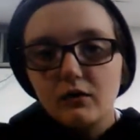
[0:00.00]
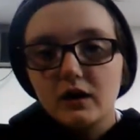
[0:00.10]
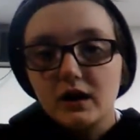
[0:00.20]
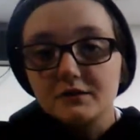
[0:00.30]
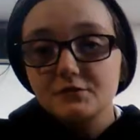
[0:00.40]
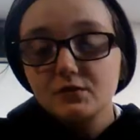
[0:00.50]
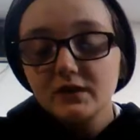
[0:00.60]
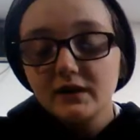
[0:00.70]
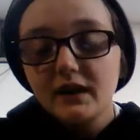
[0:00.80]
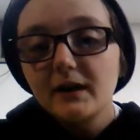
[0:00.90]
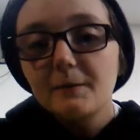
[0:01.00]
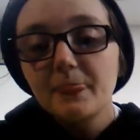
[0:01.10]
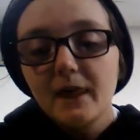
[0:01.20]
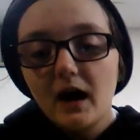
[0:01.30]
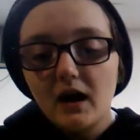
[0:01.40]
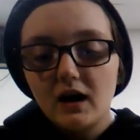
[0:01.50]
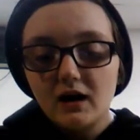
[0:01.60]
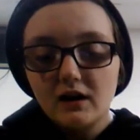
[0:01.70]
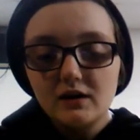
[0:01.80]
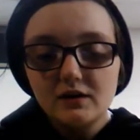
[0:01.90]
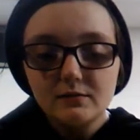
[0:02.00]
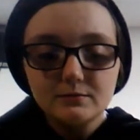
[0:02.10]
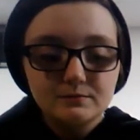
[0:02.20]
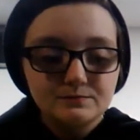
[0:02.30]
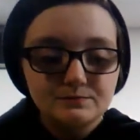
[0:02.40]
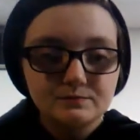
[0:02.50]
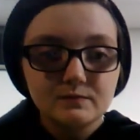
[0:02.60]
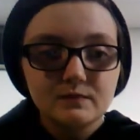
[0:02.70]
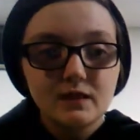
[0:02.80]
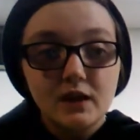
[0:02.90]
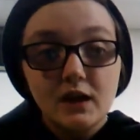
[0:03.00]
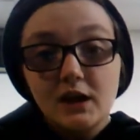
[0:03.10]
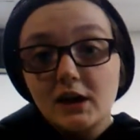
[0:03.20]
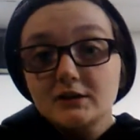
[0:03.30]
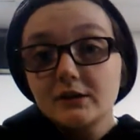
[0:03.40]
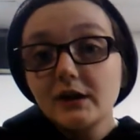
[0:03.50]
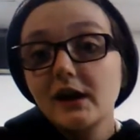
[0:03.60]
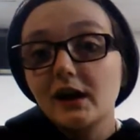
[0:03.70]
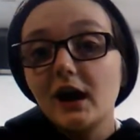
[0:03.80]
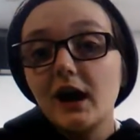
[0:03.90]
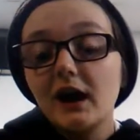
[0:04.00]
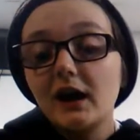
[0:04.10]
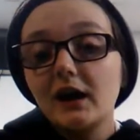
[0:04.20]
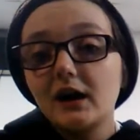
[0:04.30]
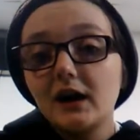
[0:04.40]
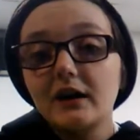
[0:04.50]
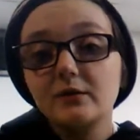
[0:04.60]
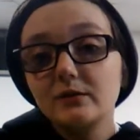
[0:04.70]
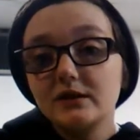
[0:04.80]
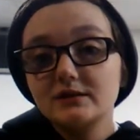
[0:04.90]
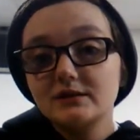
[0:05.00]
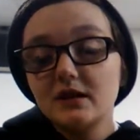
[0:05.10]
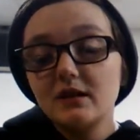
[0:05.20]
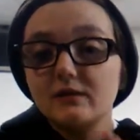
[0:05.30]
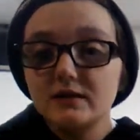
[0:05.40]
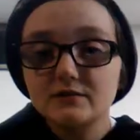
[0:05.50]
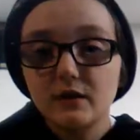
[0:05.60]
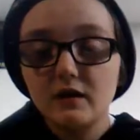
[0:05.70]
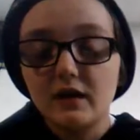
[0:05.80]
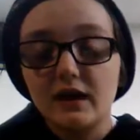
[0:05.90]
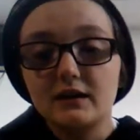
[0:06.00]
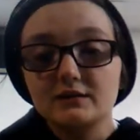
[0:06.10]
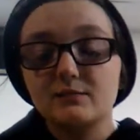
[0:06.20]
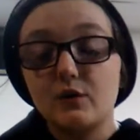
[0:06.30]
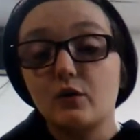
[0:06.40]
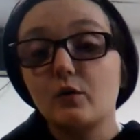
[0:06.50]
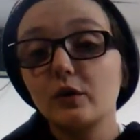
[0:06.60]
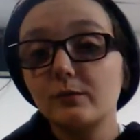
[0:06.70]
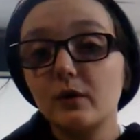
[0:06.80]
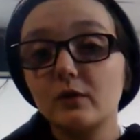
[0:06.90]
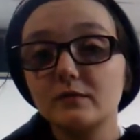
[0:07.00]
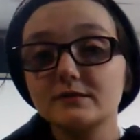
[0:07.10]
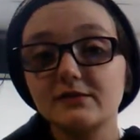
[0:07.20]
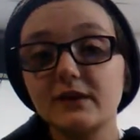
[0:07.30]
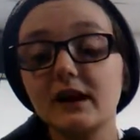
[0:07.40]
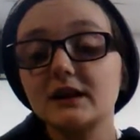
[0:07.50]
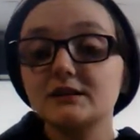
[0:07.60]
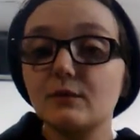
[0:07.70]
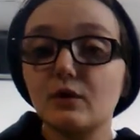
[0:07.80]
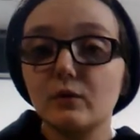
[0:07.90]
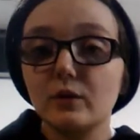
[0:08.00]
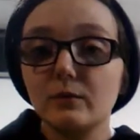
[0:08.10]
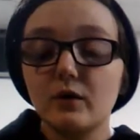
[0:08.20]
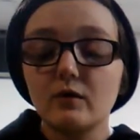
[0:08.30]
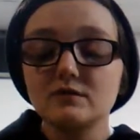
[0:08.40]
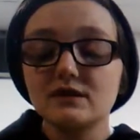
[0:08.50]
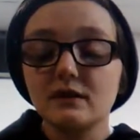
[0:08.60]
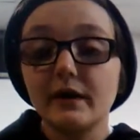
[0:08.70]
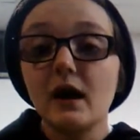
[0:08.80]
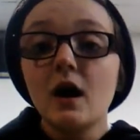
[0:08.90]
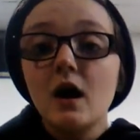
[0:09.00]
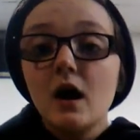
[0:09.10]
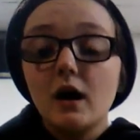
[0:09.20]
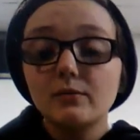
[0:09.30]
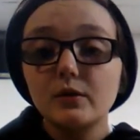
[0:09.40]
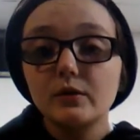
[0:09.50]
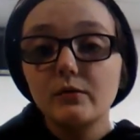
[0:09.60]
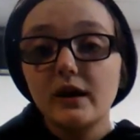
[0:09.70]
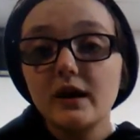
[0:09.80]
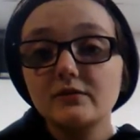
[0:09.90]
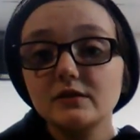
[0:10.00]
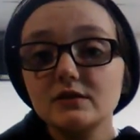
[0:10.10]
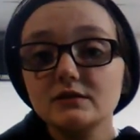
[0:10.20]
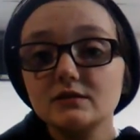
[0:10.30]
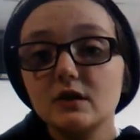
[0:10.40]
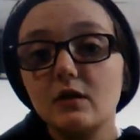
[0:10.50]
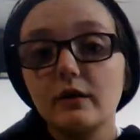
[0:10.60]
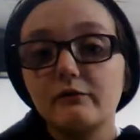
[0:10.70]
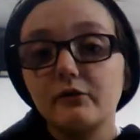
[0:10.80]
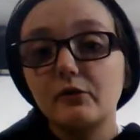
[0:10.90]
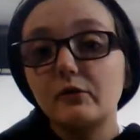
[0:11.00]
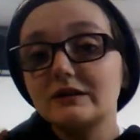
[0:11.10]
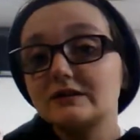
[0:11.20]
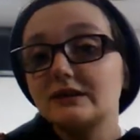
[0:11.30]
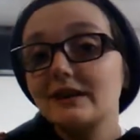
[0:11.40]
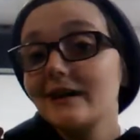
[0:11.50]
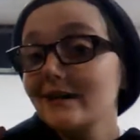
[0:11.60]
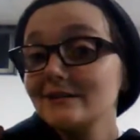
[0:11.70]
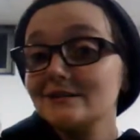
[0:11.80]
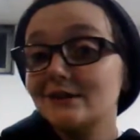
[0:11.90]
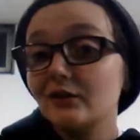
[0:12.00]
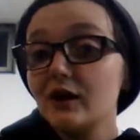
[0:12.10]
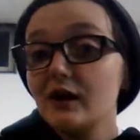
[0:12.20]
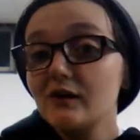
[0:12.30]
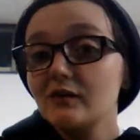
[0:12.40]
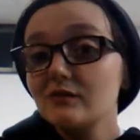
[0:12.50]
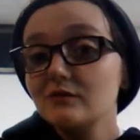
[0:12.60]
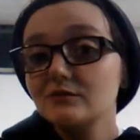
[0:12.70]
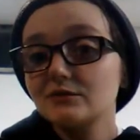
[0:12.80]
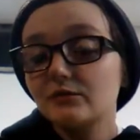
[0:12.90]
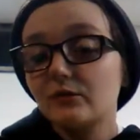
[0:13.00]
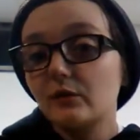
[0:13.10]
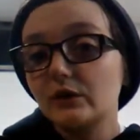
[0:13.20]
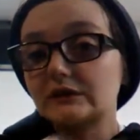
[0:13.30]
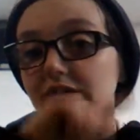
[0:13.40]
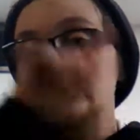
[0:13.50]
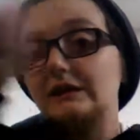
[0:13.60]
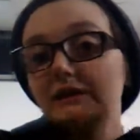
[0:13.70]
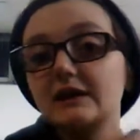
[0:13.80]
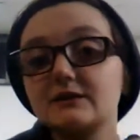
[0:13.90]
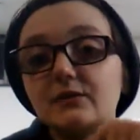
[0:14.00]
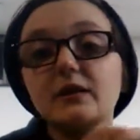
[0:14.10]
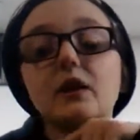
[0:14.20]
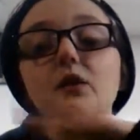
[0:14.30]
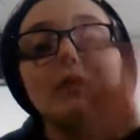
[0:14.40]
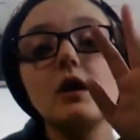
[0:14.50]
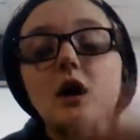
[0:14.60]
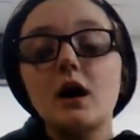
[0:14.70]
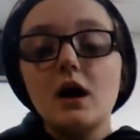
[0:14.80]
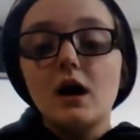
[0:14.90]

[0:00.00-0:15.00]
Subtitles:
Or on a school day. So yeah, I do this stuff as well as spoken word poems. In fact, a spoken word poem is going to be uploaded right after this, so if you want to see that, stick around for the next video.